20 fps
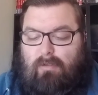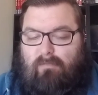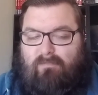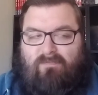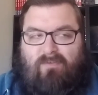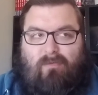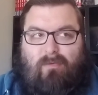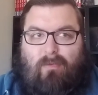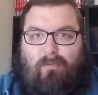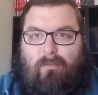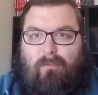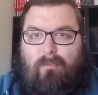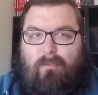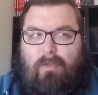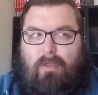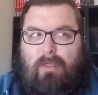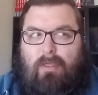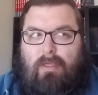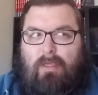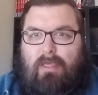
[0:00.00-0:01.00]
from
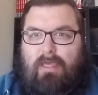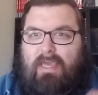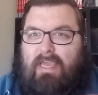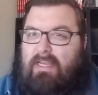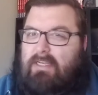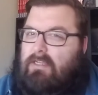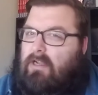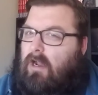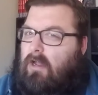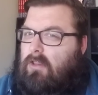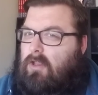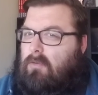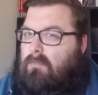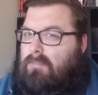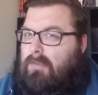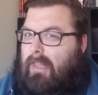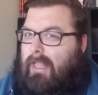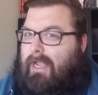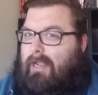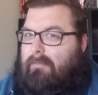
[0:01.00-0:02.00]
a dollar
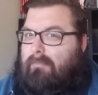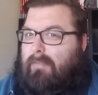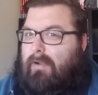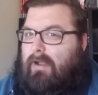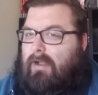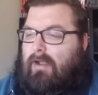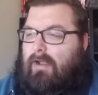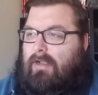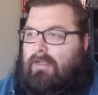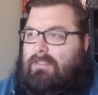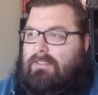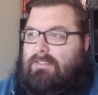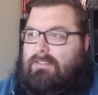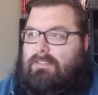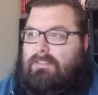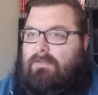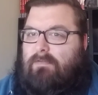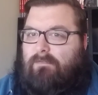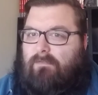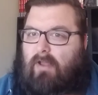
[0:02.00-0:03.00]
blind
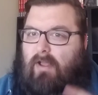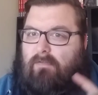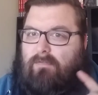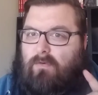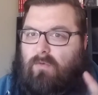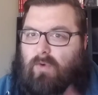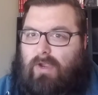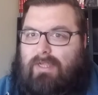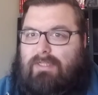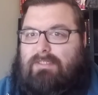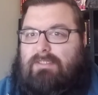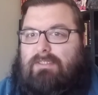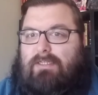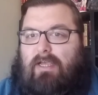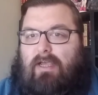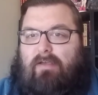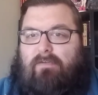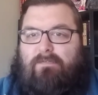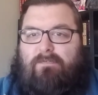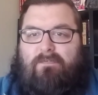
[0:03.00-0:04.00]
box off of Right
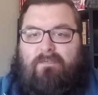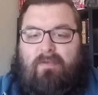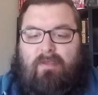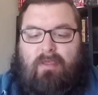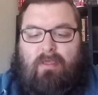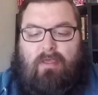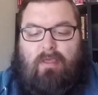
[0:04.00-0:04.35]
Stuff.